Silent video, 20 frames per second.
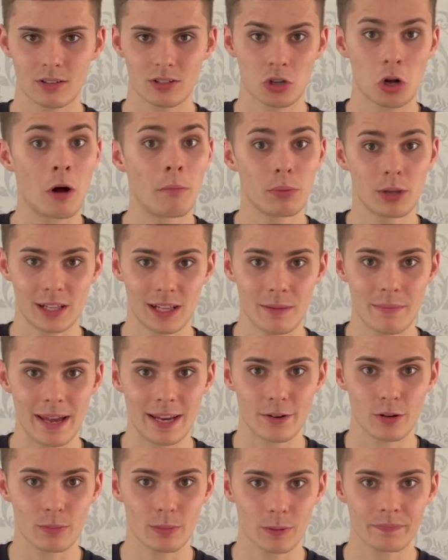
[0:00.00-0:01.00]
completely
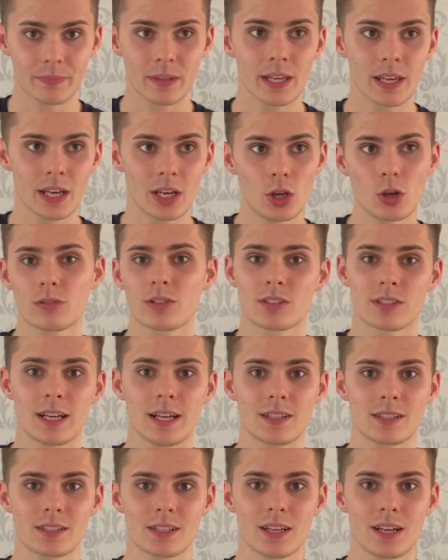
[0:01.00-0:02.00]
made up. He also
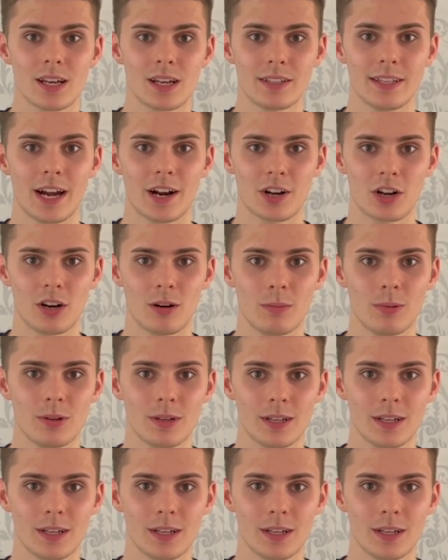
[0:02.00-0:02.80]
says Jakob